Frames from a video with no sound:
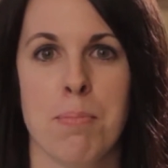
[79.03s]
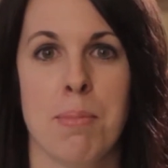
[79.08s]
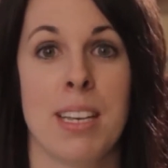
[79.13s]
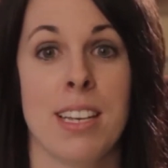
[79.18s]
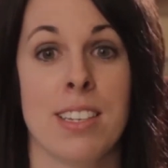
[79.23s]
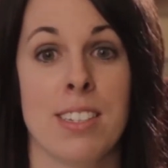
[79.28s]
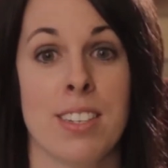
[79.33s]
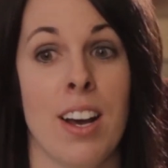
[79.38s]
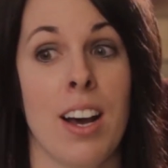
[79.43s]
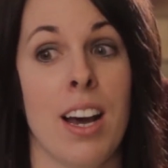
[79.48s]

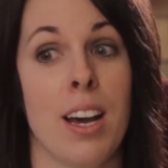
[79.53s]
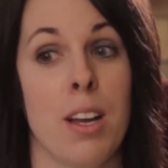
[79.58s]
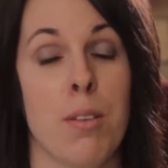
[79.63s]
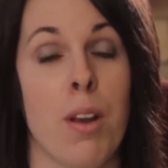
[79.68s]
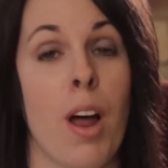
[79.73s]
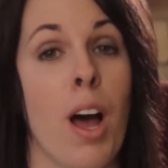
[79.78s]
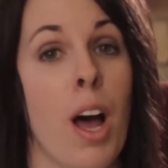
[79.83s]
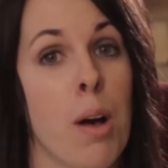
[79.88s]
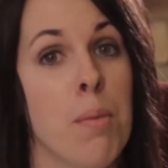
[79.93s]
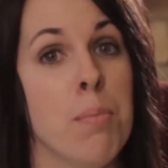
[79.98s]
because God
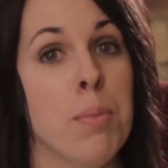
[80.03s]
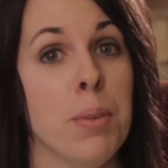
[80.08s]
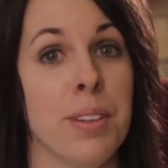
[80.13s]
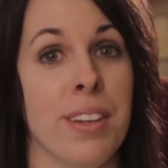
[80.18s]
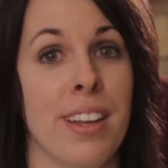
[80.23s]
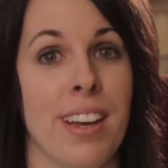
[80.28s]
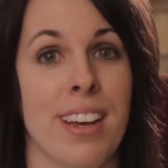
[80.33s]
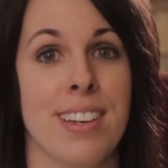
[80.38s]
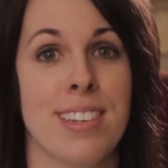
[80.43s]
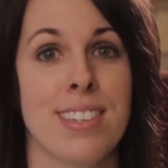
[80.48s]
humbled
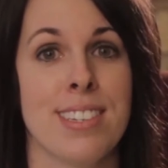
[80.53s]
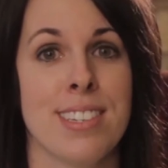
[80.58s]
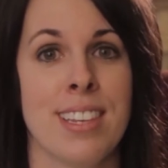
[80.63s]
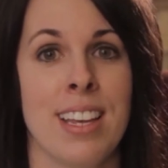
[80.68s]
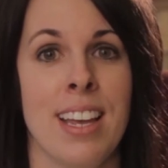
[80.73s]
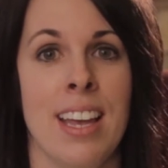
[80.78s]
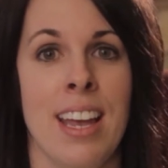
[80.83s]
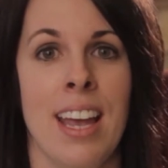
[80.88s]
us